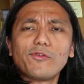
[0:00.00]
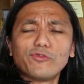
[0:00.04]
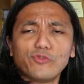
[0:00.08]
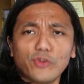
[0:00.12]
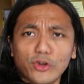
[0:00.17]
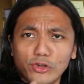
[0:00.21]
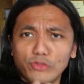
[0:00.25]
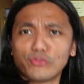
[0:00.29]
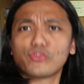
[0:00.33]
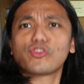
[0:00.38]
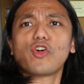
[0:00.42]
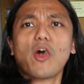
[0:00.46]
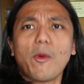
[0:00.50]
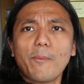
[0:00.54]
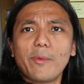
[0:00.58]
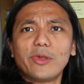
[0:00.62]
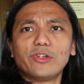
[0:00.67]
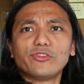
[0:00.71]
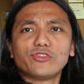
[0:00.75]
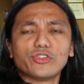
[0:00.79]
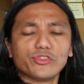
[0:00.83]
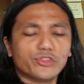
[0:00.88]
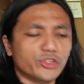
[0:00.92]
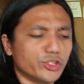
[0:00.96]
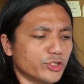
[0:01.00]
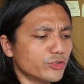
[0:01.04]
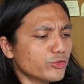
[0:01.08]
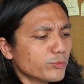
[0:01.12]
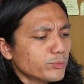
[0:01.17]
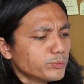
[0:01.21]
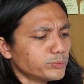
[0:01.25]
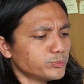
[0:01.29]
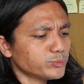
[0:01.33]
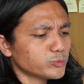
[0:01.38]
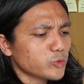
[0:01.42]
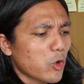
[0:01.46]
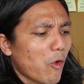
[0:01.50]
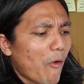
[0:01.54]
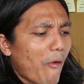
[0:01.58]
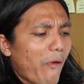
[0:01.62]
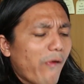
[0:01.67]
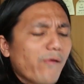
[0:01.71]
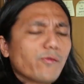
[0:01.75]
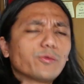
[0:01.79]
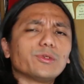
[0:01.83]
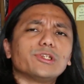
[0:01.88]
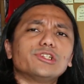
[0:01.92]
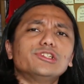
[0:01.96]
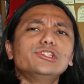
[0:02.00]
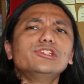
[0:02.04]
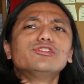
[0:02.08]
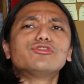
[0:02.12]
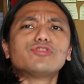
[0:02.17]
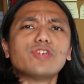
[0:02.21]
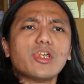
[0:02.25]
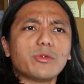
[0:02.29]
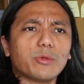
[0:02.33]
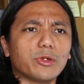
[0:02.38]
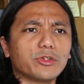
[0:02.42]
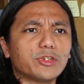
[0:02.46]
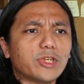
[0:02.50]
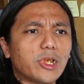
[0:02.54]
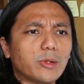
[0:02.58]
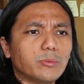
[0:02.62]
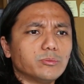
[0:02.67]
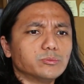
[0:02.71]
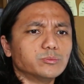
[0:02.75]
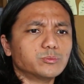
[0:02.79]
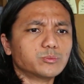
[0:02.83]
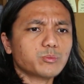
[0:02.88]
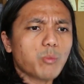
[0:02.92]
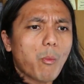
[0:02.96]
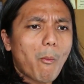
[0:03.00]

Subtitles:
for his comments on this. And what he said was that